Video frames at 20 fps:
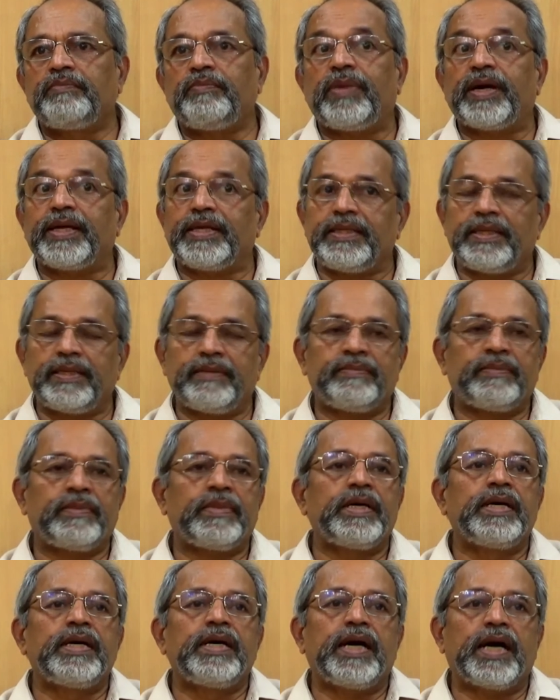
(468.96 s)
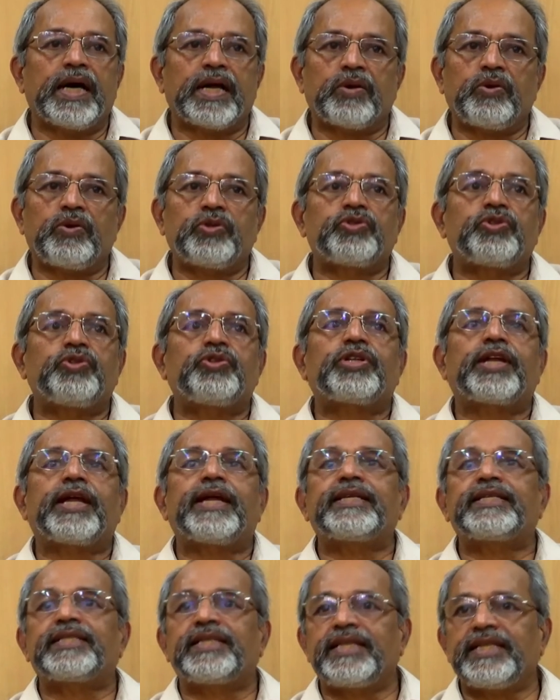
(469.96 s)
by them are also
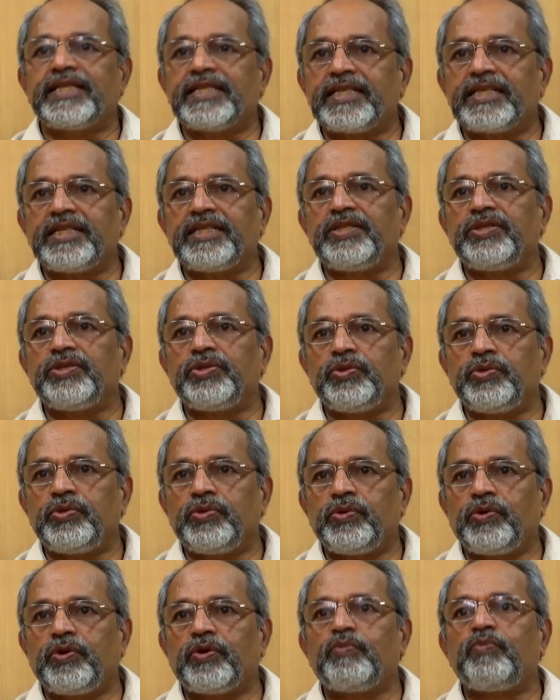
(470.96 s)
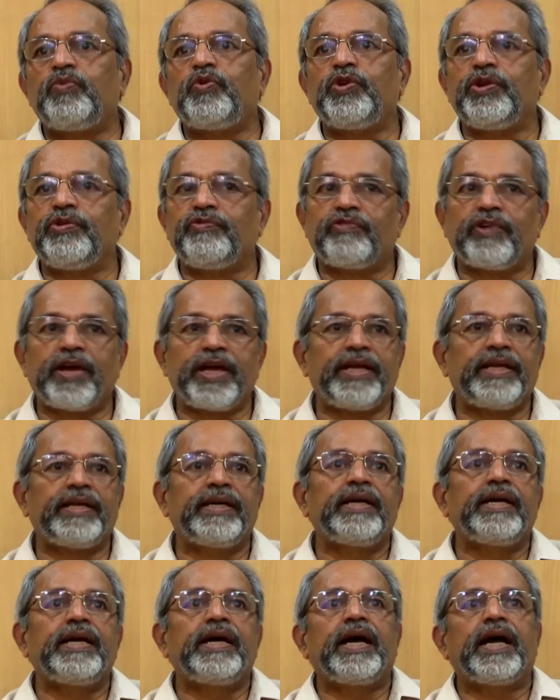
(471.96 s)
translated into or modified
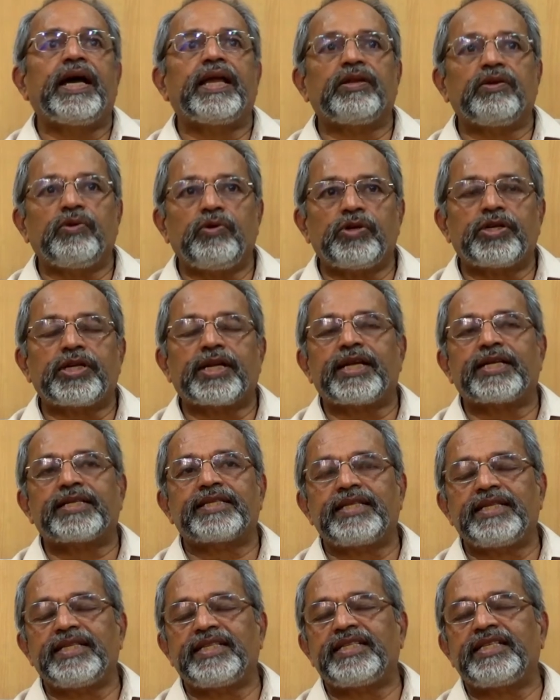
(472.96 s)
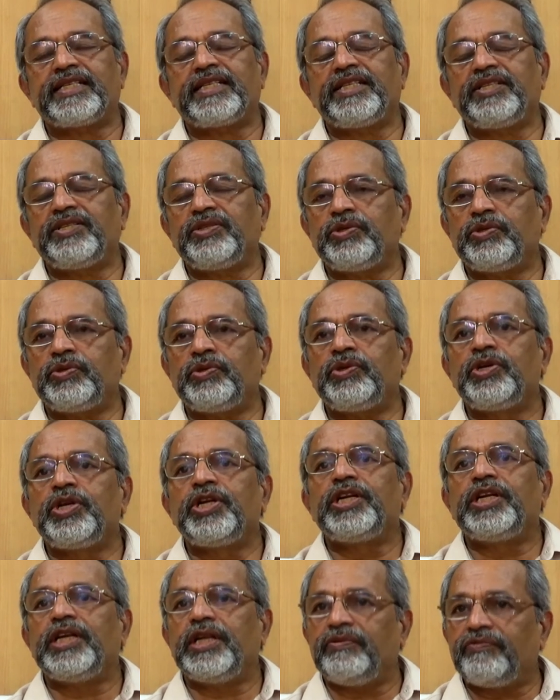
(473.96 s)
and got translated into
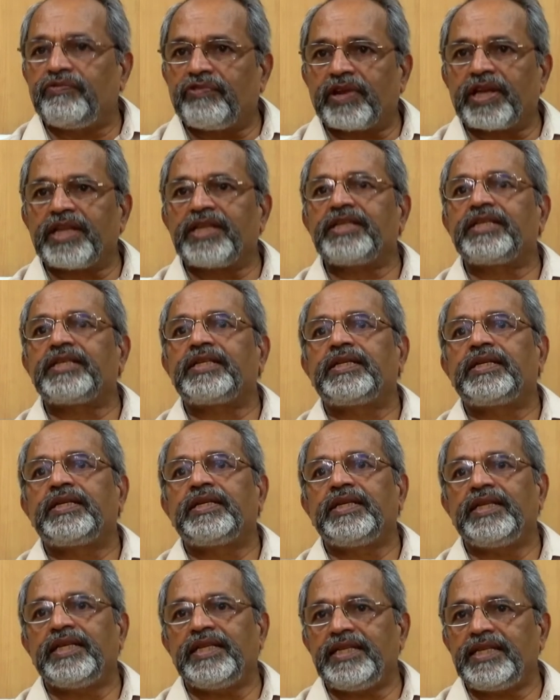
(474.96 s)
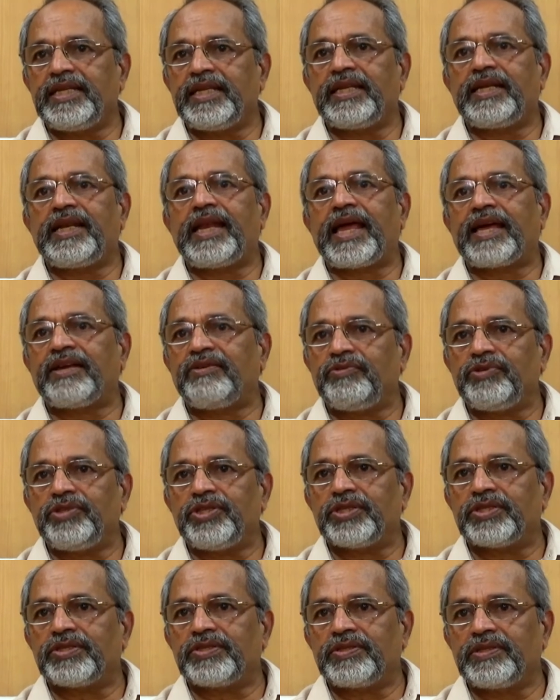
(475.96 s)
different Indian
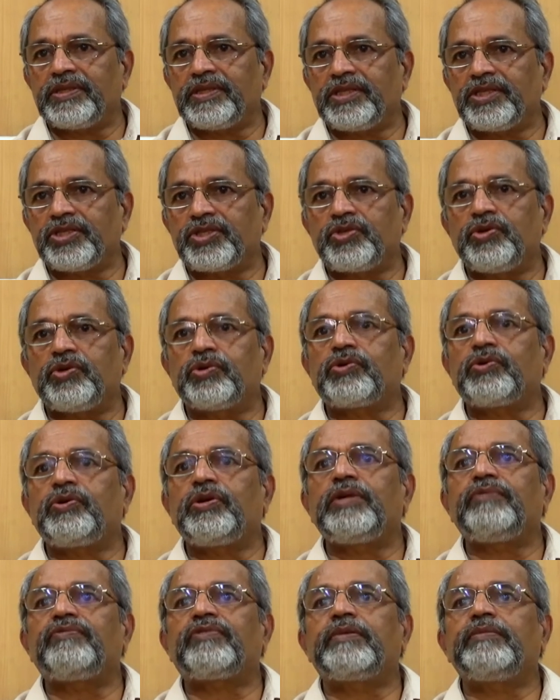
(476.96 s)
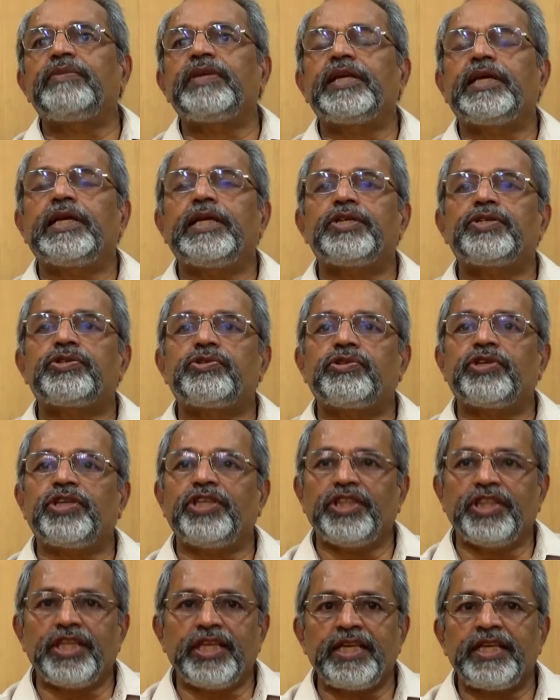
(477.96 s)
languages. It is not only from English to
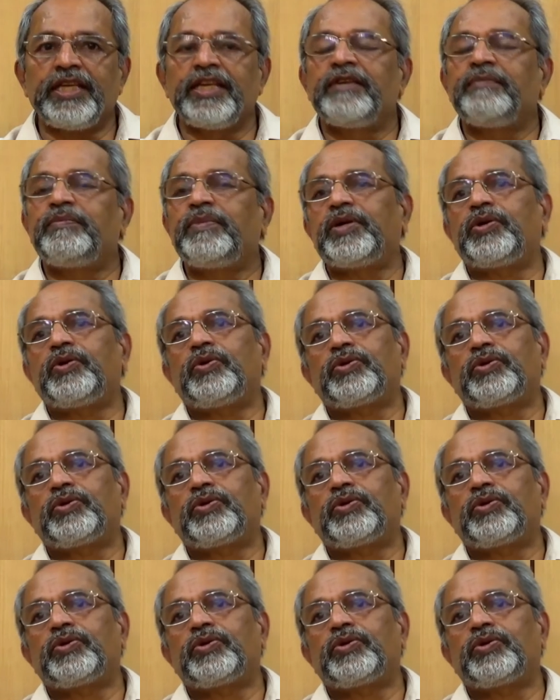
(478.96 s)
Hindi but